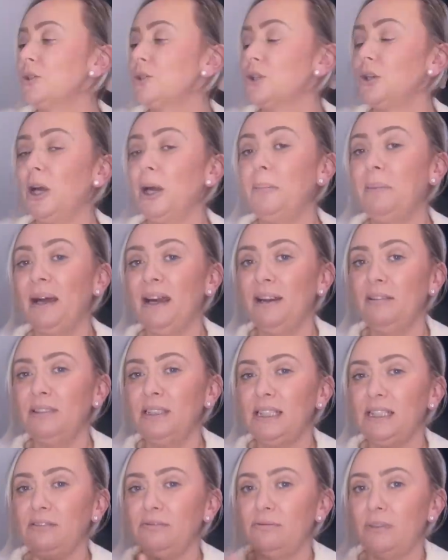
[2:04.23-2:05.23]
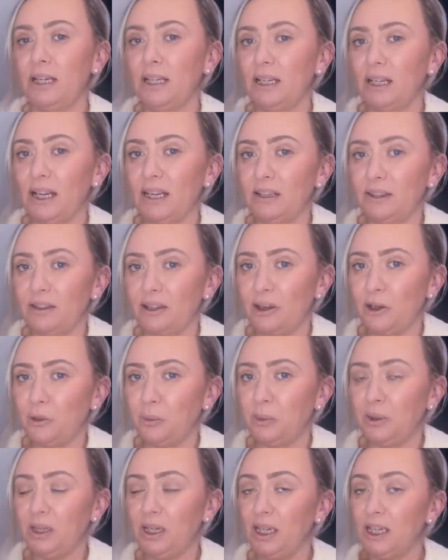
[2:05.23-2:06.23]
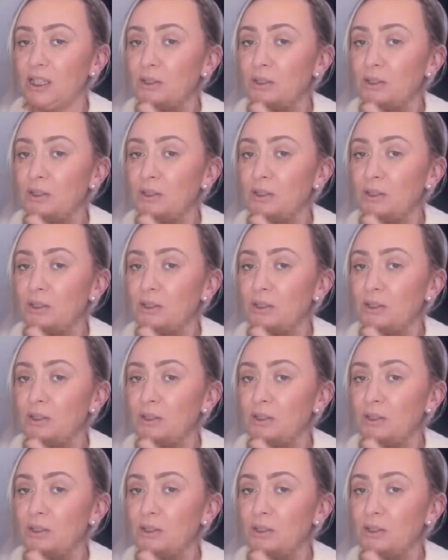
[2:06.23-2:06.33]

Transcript: So apparently, red light therapy